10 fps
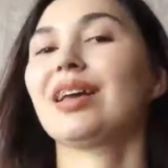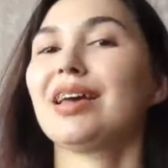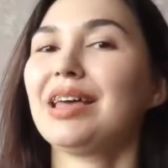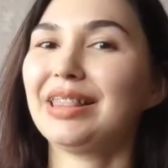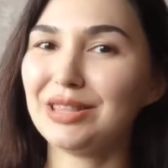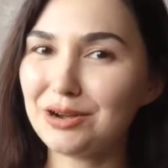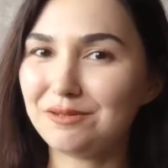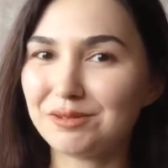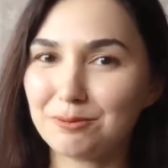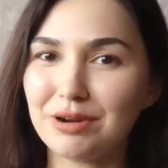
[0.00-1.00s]
Hello
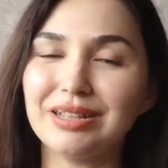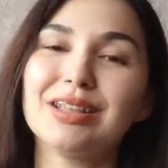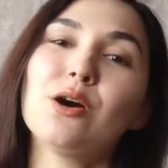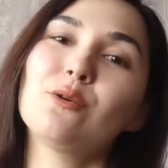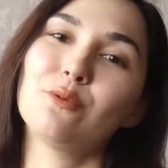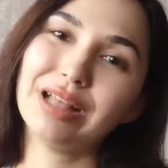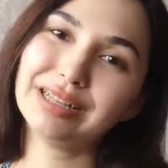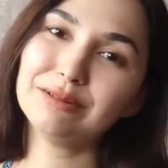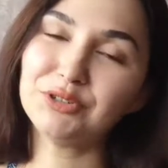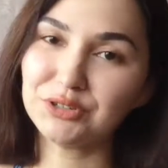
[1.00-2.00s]
everyone,
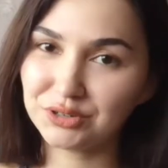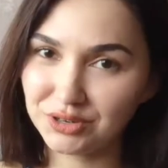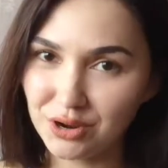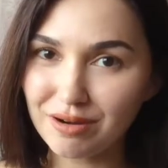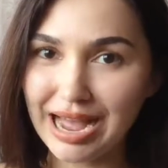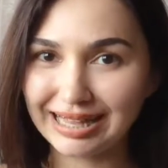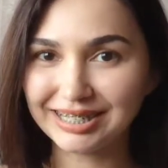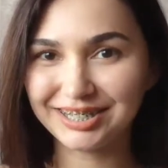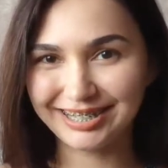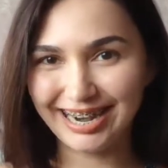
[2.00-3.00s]
welcome to
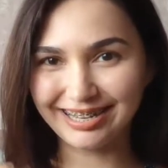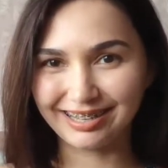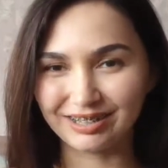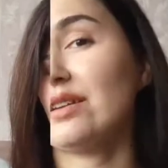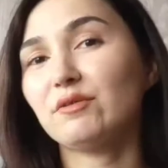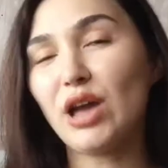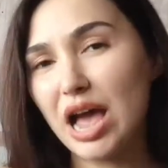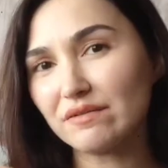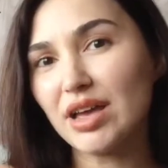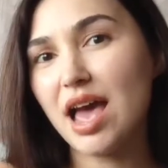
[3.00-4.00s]
Alice channel. Have you
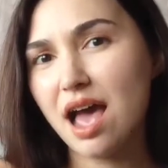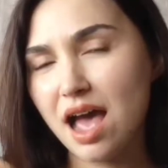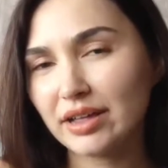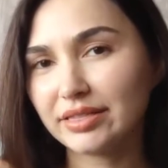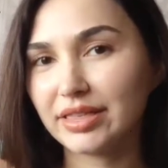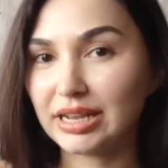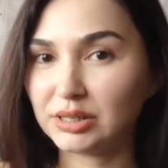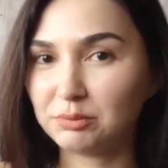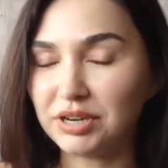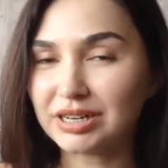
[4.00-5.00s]
ever had the
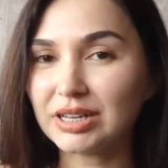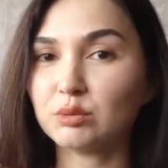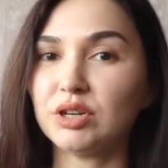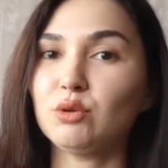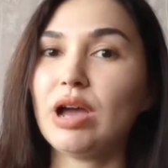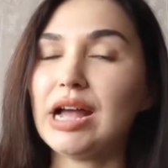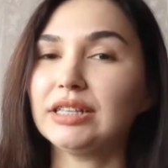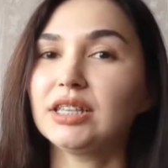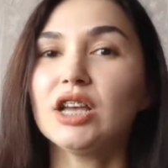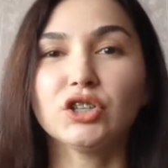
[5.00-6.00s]
experience when you
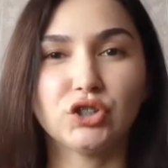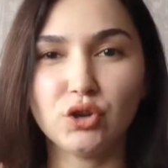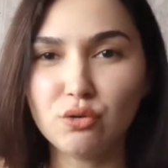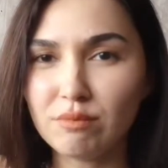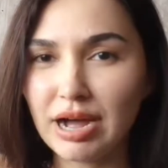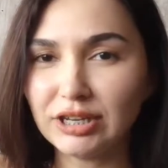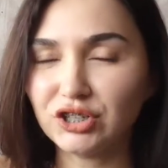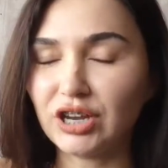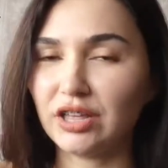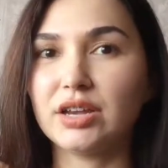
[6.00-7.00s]
ate so
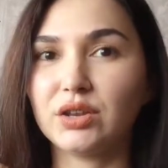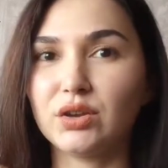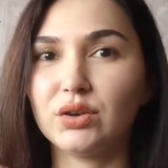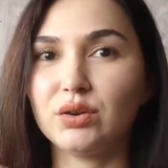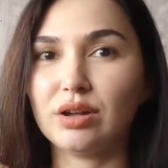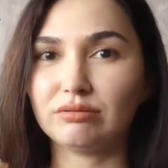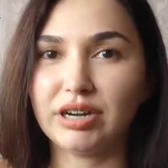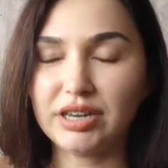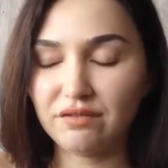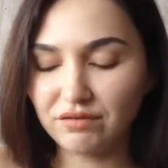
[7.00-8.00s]
much and you
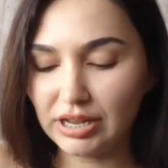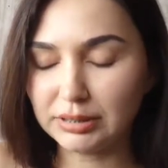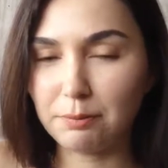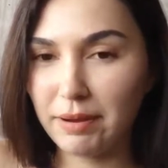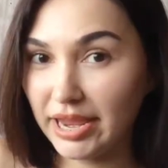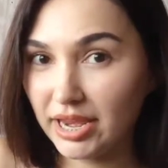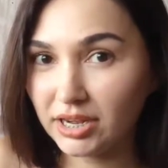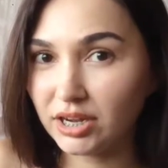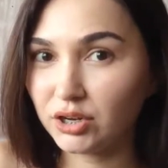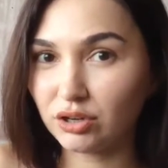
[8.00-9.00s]
already felt
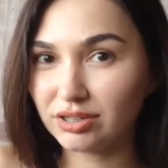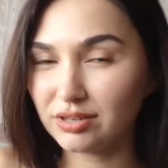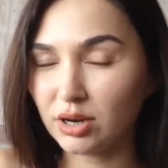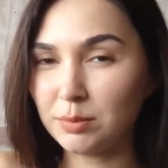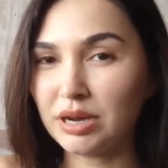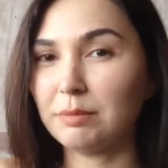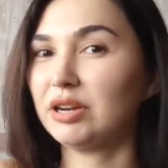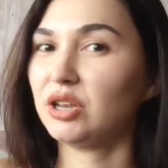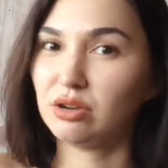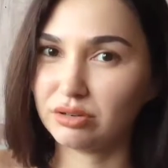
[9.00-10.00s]
pain in your stomach
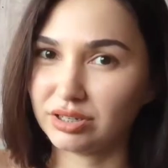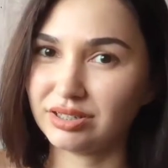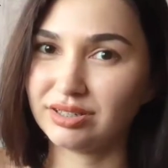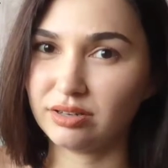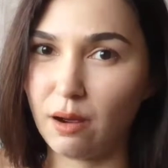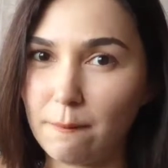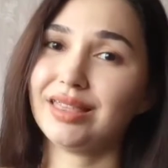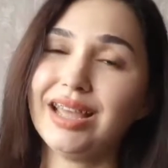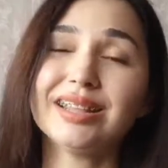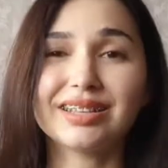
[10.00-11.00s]
but you couldn't stop?
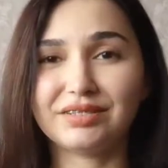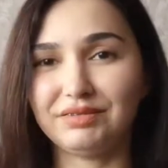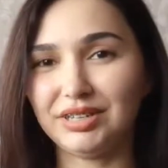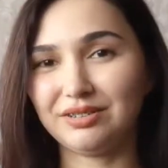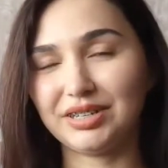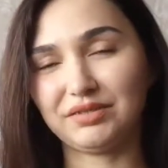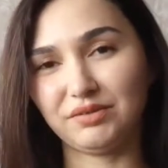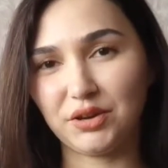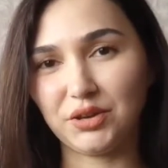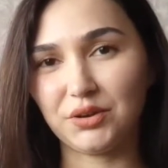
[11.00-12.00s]
Then this video is
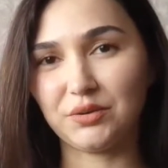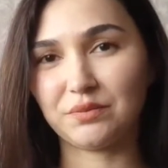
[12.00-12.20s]
for you.